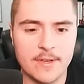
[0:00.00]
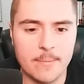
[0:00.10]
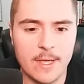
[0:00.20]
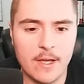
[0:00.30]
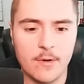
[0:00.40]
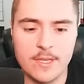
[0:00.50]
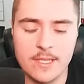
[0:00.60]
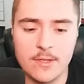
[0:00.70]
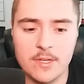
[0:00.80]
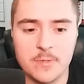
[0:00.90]
him out,
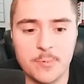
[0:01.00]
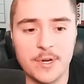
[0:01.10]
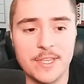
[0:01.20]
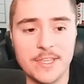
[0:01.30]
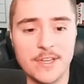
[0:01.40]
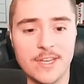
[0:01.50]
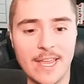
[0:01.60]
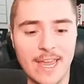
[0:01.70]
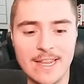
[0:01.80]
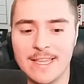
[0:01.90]
he looks pretty
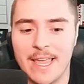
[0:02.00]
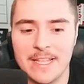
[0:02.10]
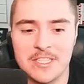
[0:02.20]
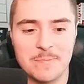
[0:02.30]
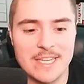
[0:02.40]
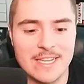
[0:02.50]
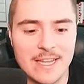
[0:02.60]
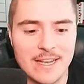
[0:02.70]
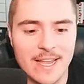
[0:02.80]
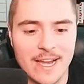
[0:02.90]
good. 88
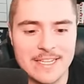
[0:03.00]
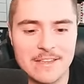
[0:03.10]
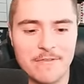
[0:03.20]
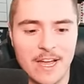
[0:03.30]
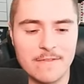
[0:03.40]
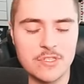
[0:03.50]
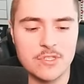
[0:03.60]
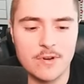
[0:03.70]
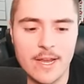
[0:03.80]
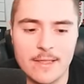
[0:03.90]
speed, 95
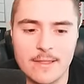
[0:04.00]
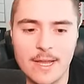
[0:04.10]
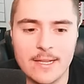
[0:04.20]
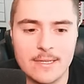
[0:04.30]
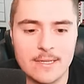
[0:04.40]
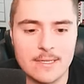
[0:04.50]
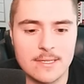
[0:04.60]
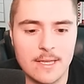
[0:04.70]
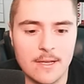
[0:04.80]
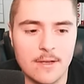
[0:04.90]
strength, 90
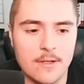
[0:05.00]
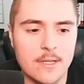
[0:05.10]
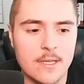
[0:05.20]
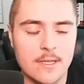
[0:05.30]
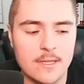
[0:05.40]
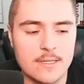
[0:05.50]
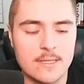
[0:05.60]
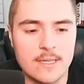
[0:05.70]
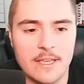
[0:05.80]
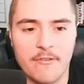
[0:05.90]
excel. This
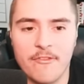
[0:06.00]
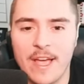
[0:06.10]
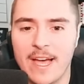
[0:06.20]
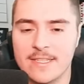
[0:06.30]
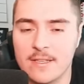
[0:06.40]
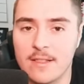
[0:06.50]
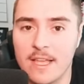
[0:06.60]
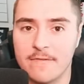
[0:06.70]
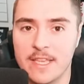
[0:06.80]
is a fast left